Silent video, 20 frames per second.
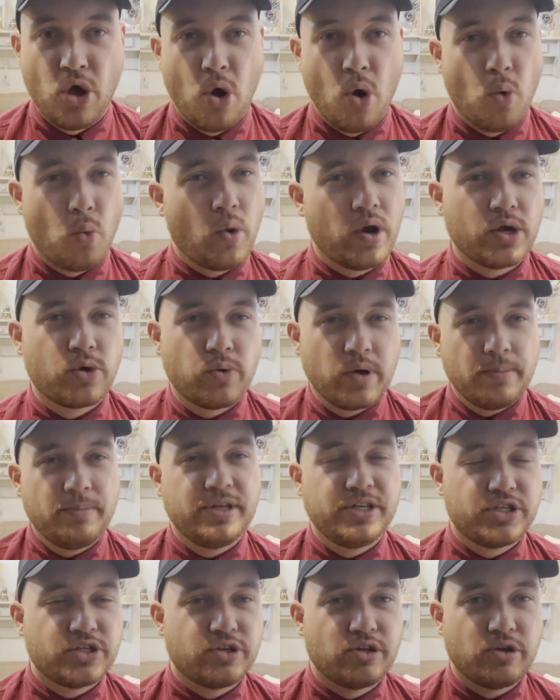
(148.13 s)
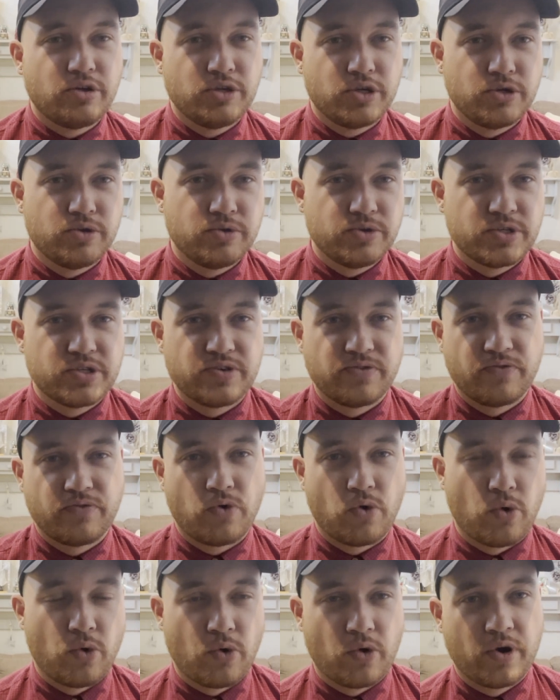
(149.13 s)
what equipment do you use
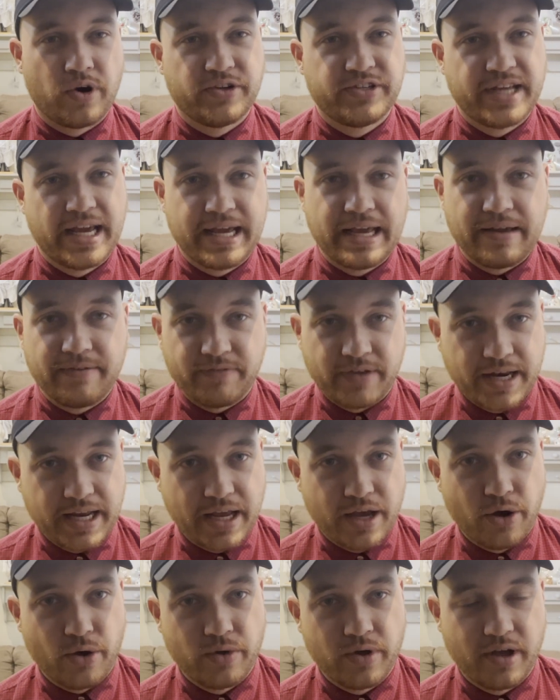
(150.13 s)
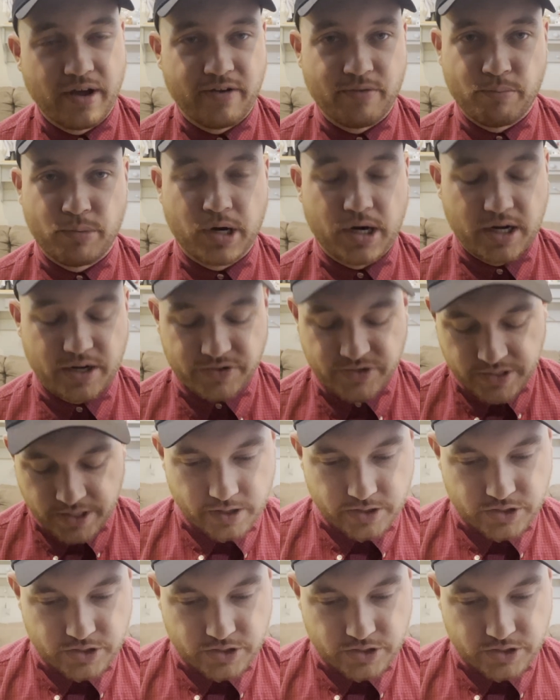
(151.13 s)
for taking video of birds?